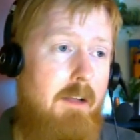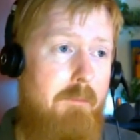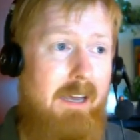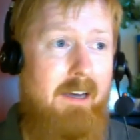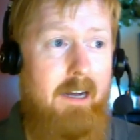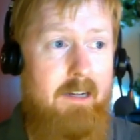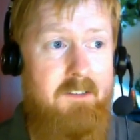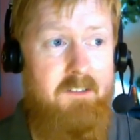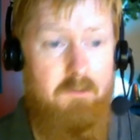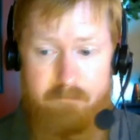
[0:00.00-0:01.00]

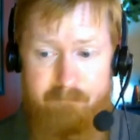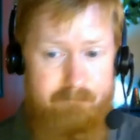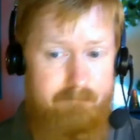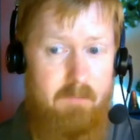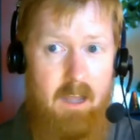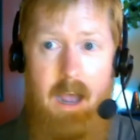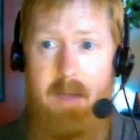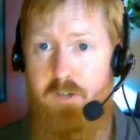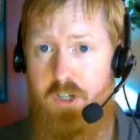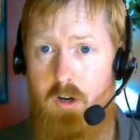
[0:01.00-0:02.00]
because I'm
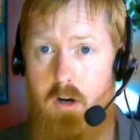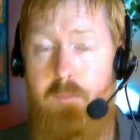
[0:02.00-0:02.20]
sure